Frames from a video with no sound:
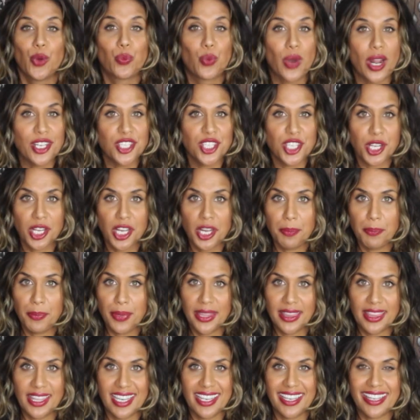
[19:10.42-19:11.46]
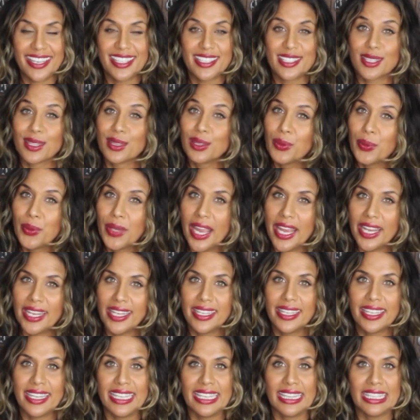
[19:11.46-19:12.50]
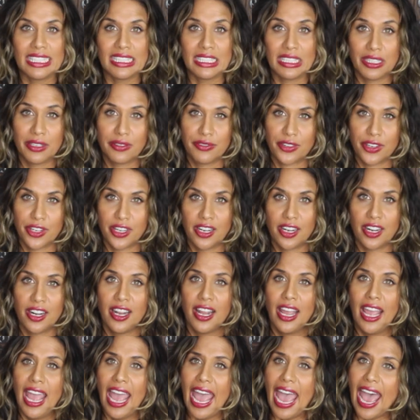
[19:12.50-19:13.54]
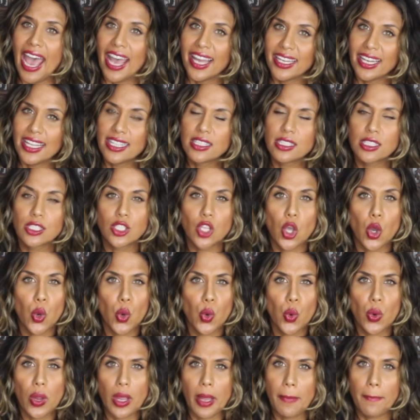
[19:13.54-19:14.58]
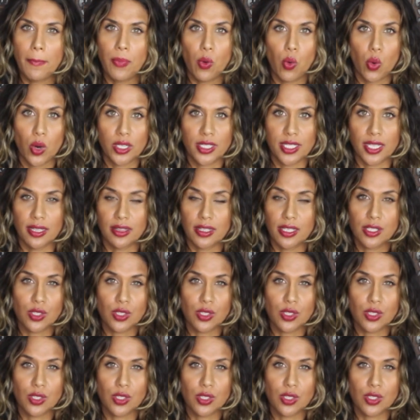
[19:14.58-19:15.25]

Ranjaka Pitta is located in the liver, and it's so important.